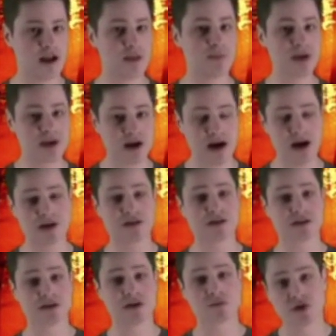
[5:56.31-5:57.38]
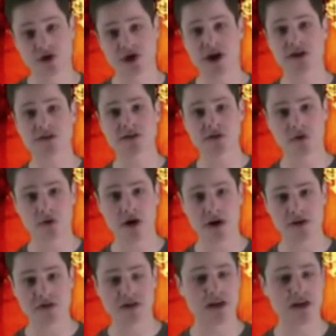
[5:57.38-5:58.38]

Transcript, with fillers: because they rejected Christ.